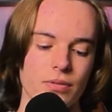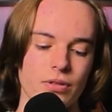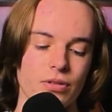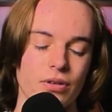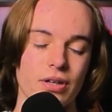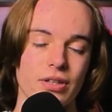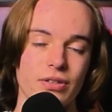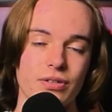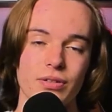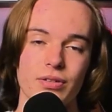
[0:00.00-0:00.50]
you
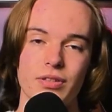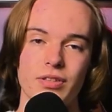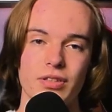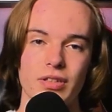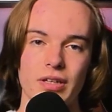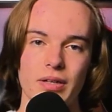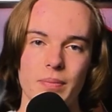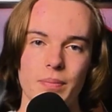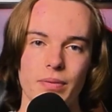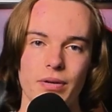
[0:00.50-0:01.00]
guys could
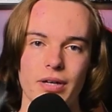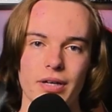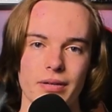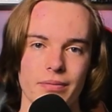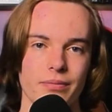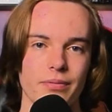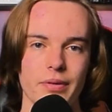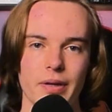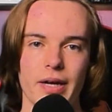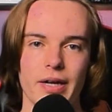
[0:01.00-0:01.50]
see
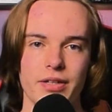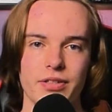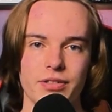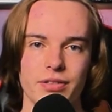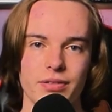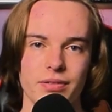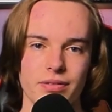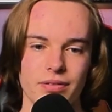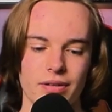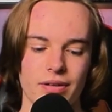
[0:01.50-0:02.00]
my
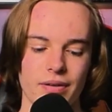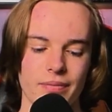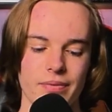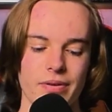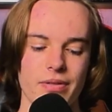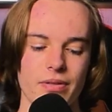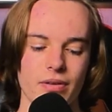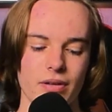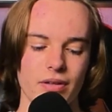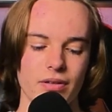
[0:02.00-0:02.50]
reactions and
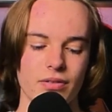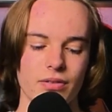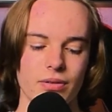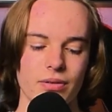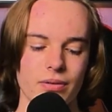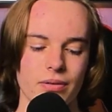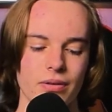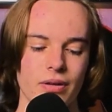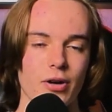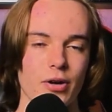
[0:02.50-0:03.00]
everything to